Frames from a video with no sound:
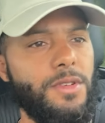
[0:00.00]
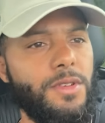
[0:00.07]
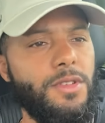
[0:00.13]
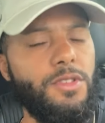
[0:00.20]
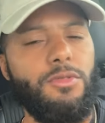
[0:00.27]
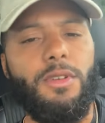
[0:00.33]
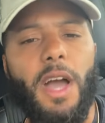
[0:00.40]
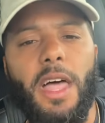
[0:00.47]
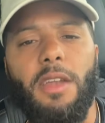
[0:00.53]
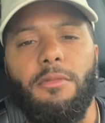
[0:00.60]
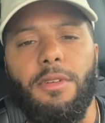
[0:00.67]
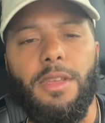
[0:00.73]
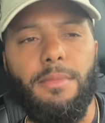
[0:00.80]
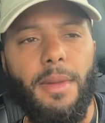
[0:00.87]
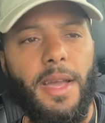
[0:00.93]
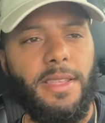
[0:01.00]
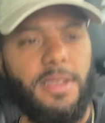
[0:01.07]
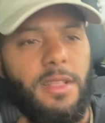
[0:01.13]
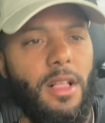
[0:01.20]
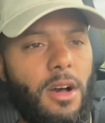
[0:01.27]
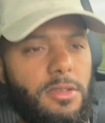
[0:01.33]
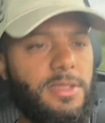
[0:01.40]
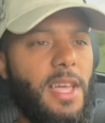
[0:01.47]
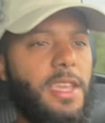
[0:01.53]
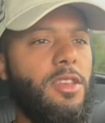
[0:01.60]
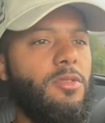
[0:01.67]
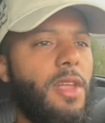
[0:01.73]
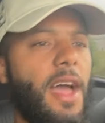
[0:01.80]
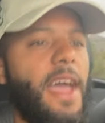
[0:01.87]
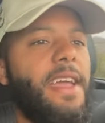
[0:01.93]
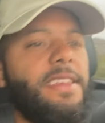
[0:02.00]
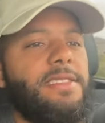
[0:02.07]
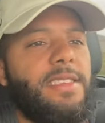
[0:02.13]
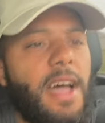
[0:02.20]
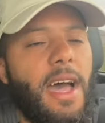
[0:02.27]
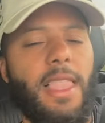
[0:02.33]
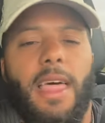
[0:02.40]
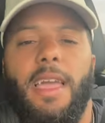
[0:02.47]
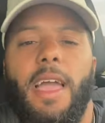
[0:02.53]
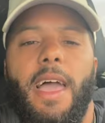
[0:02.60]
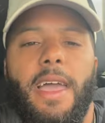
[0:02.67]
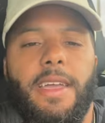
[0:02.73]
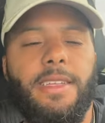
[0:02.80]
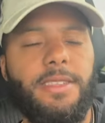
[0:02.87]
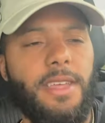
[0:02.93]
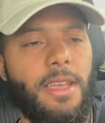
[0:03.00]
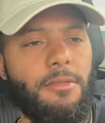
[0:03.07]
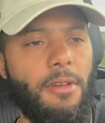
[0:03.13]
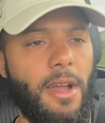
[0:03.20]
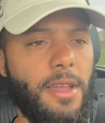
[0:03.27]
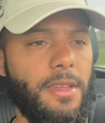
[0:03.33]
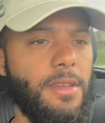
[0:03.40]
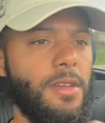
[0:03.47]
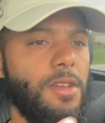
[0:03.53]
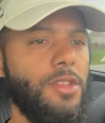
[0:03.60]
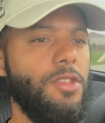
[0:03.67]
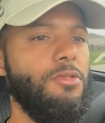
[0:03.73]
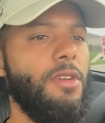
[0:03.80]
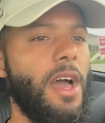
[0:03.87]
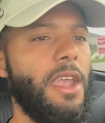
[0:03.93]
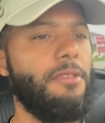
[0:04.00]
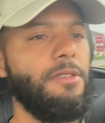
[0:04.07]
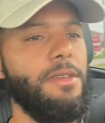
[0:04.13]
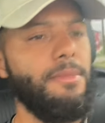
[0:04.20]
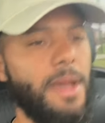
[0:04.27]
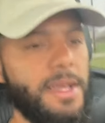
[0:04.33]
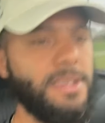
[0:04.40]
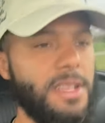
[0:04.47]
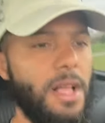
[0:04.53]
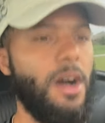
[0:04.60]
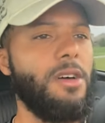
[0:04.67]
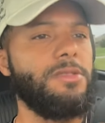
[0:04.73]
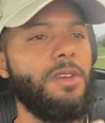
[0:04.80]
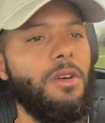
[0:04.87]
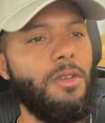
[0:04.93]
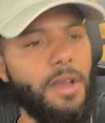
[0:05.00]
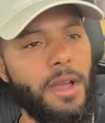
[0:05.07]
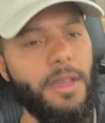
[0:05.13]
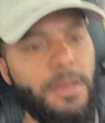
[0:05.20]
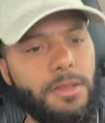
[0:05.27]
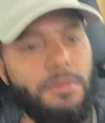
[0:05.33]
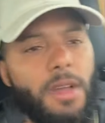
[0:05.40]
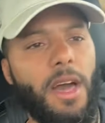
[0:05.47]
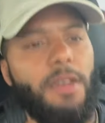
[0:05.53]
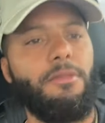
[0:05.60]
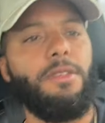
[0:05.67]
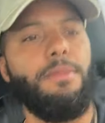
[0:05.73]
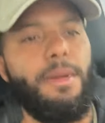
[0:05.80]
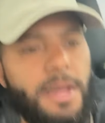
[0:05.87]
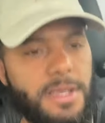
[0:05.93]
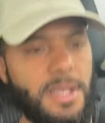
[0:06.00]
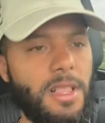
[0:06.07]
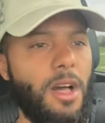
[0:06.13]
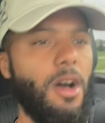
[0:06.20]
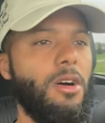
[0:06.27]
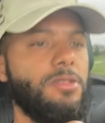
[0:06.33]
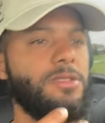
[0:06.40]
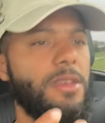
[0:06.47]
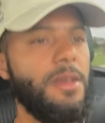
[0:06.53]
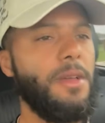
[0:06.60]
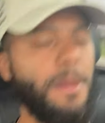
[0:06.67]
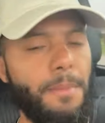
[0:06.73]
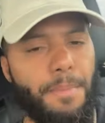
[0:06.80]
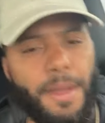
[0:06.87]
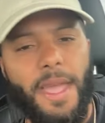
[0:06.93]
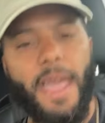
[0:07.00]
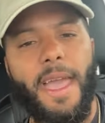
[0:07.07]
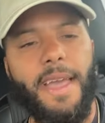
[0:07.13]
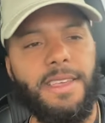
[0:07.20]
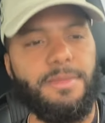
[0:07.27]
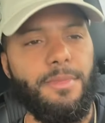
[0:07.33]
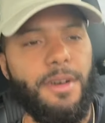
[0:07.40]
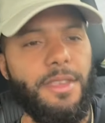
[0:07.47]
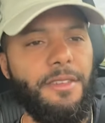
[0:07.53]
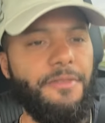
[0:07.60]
you got a rematch clause. Like you the A side, like an AJ, right? You got a rematch clause. Okay, you got a rematch clause. big ass money